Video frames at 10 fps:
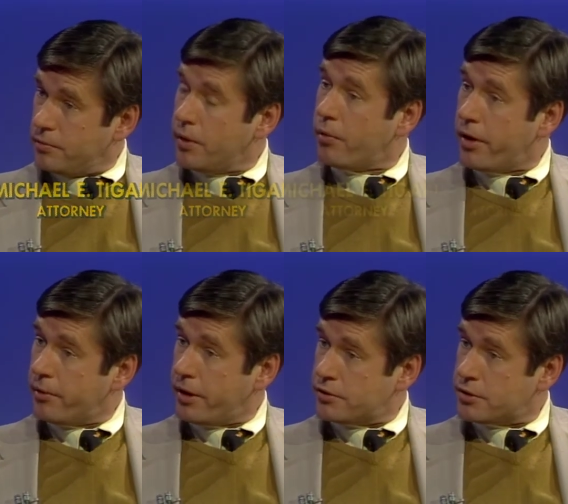we run a
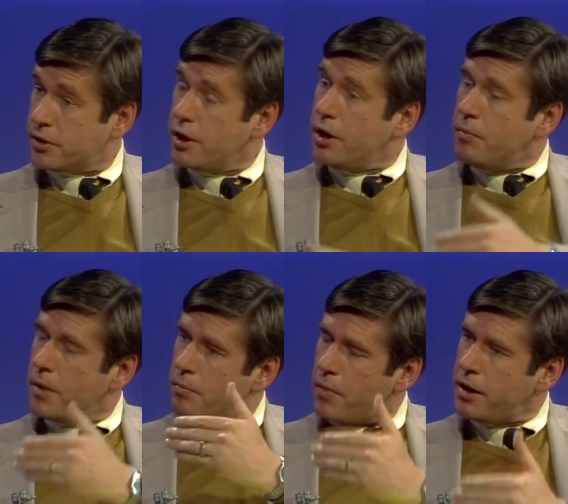risk.
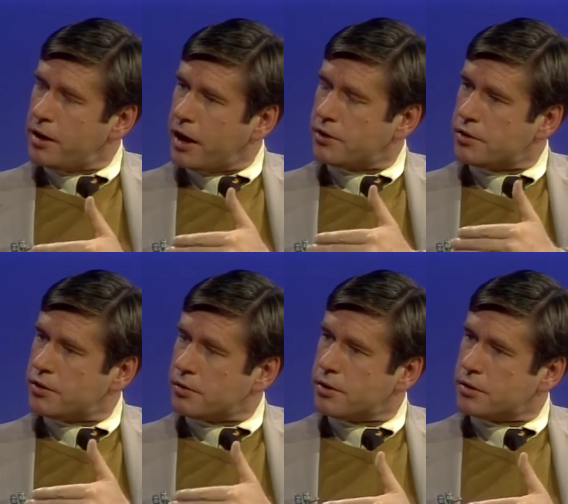Is, many that what cases, they
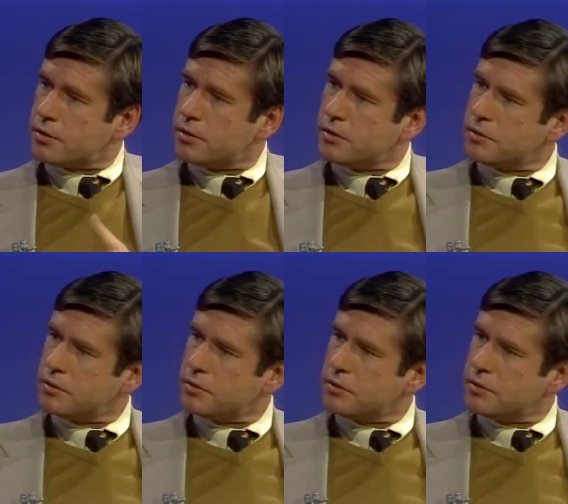call maximizing